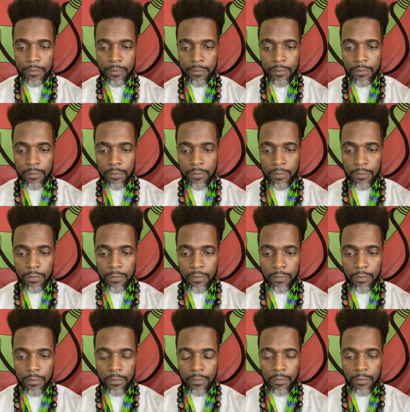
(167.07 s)

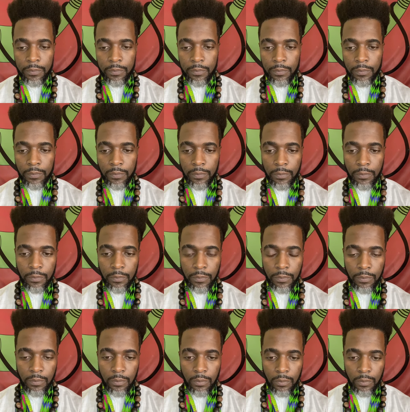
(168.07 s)

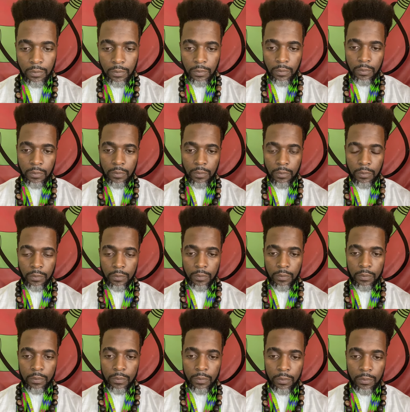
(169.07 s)

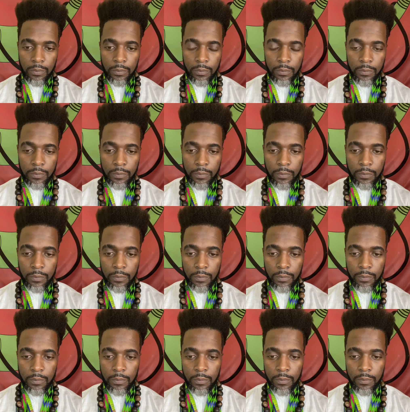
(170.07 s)

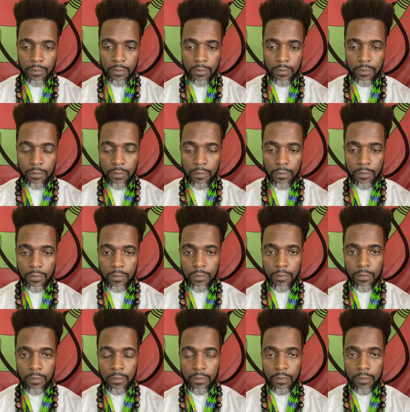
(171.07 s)

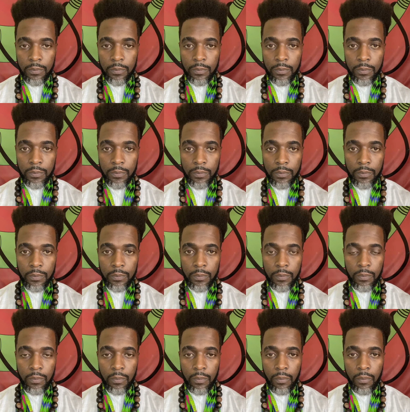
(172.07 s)

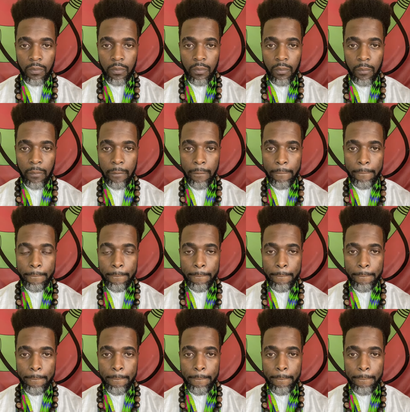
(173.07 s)

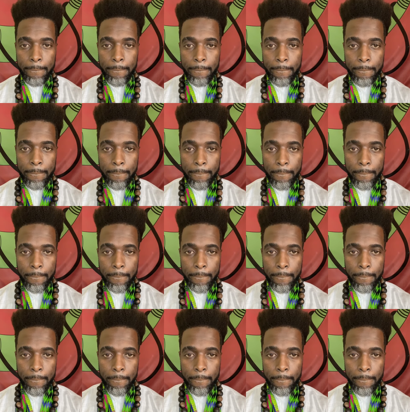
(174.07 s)
[no speech]